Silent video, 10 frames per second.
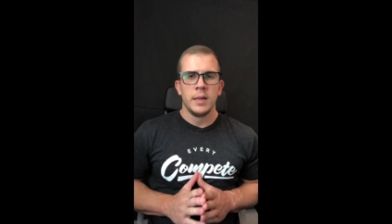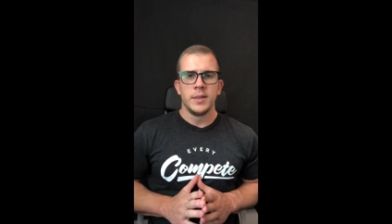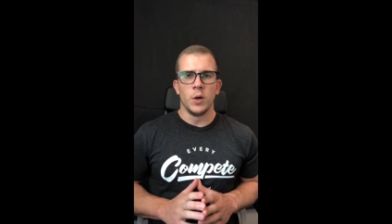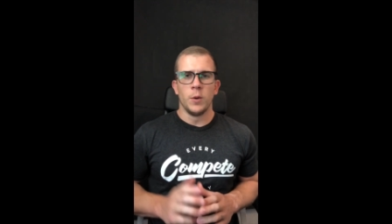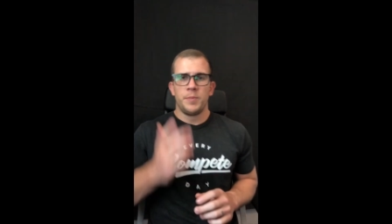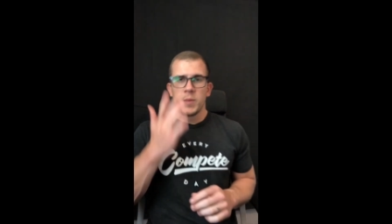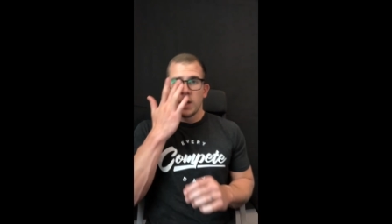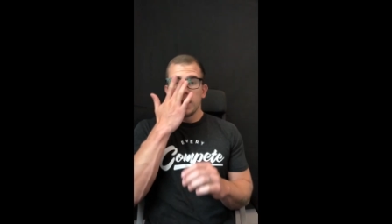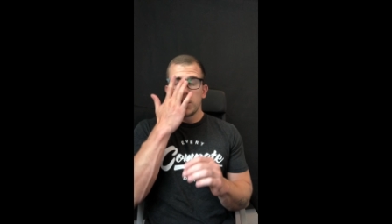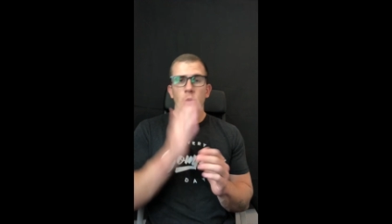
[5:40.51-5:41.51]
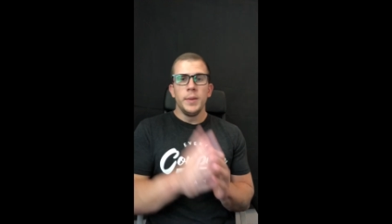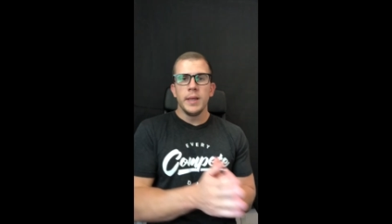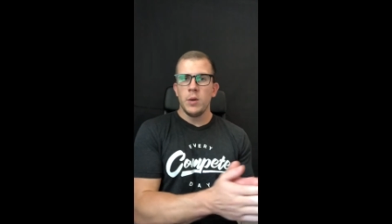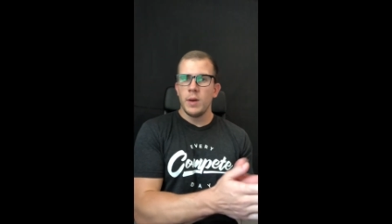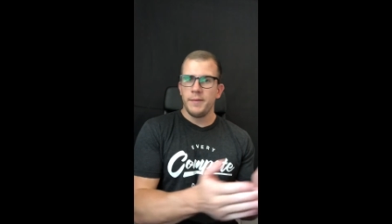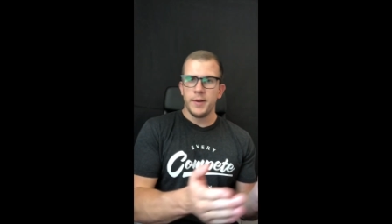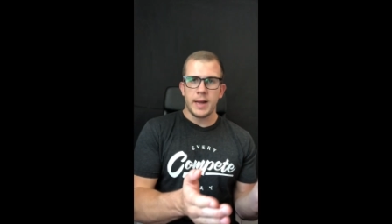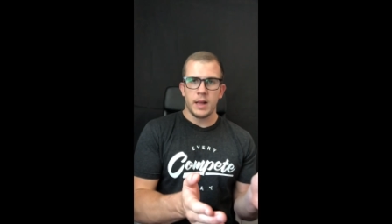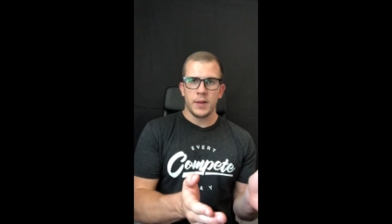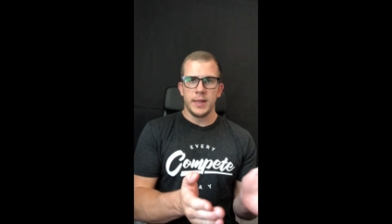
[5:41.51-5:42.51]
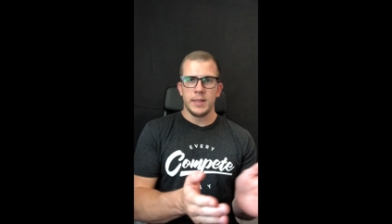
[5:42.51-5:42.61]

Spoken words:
So assuming that you have your calorie